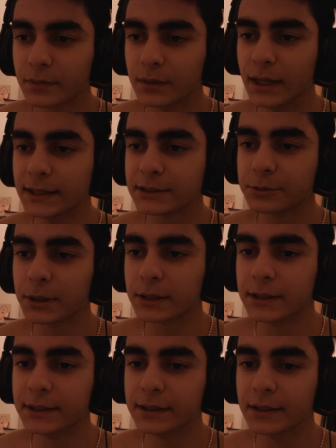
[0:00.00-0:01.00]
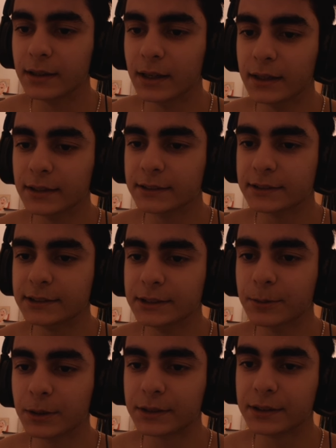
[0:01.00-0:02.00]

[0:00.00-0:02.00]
Let's quickly see what